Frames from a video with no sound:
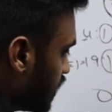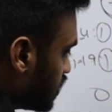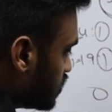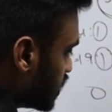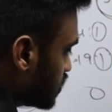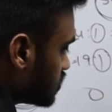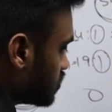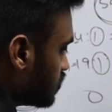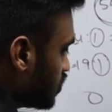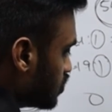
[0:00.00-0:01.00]
19 cents.
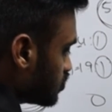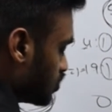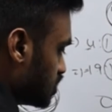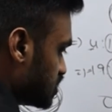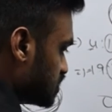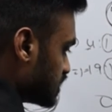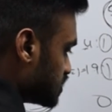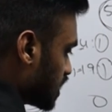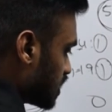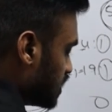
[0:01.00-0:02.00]
So this is
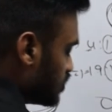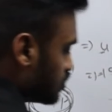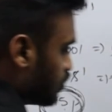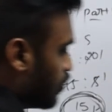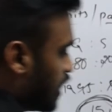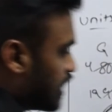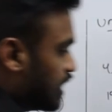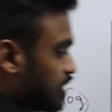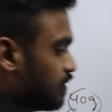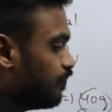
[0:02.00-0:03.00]
exactly divisible by
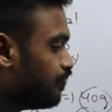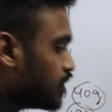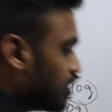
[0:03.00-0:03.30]
19.